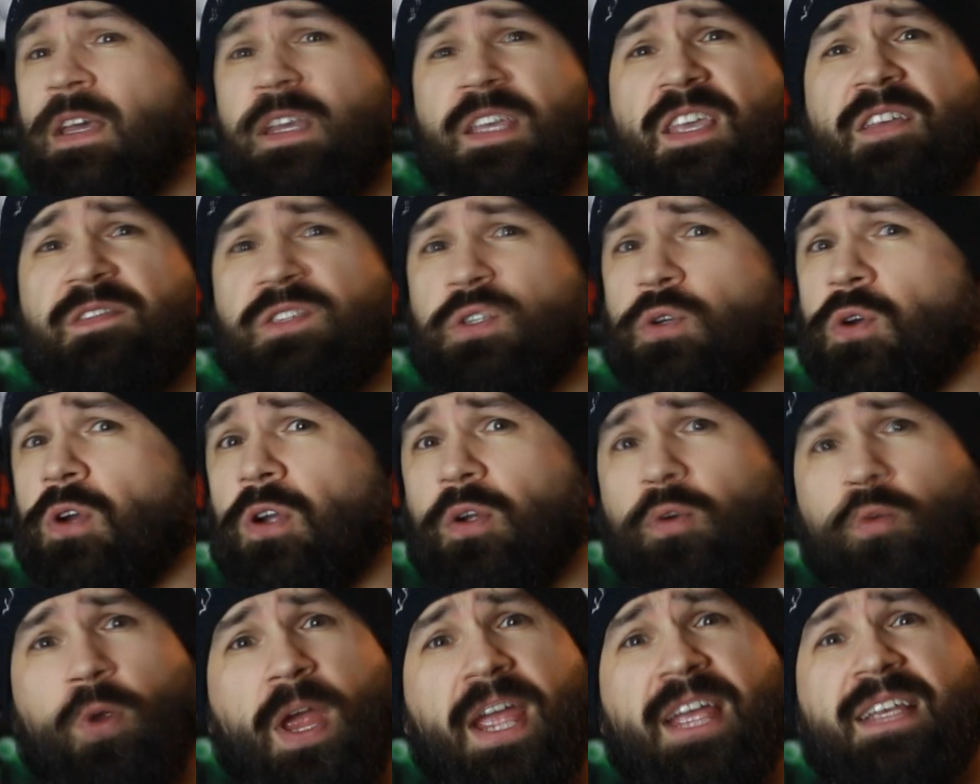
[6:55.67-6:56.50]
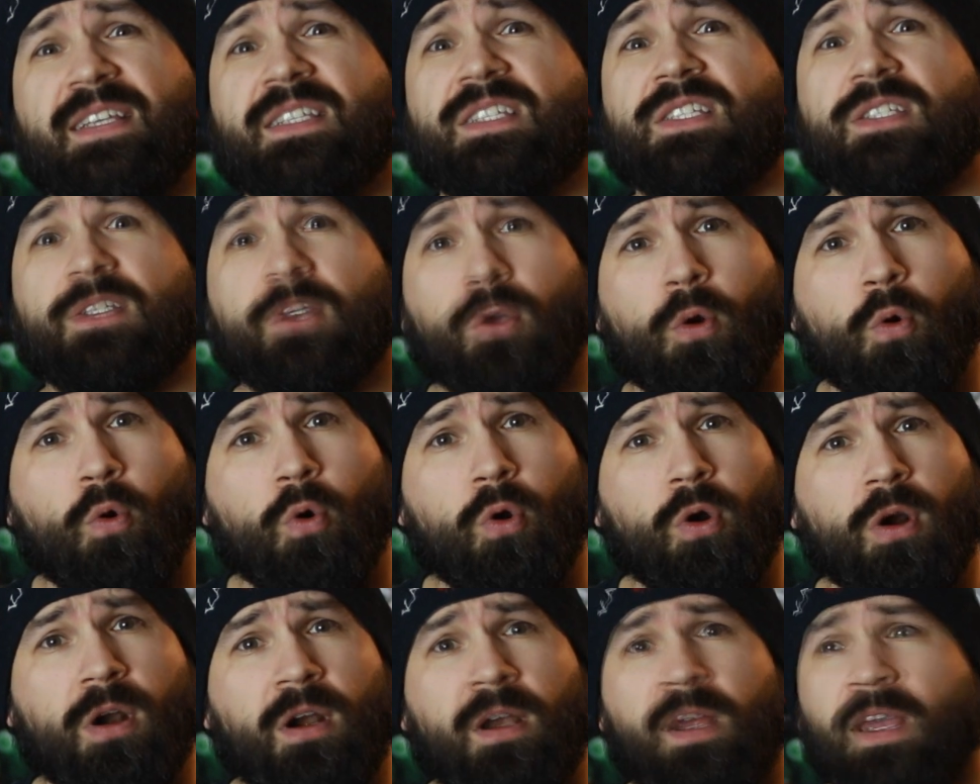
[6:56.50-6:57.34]
gives you a great
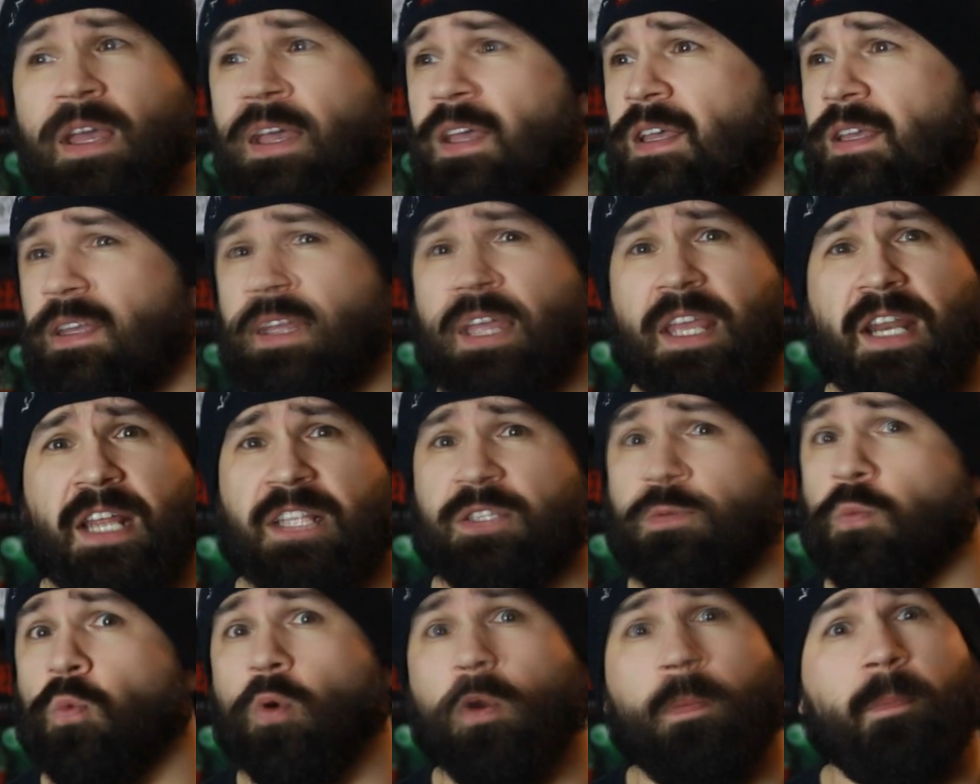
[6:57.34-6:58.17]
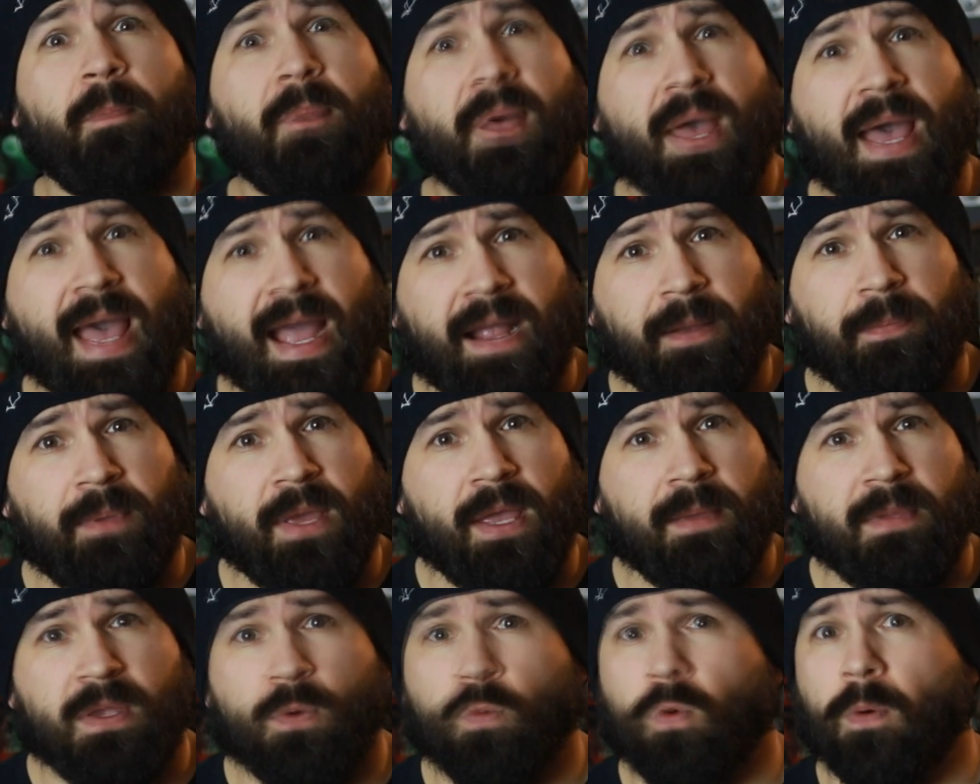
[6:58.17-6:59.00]
score, and we're back, baby.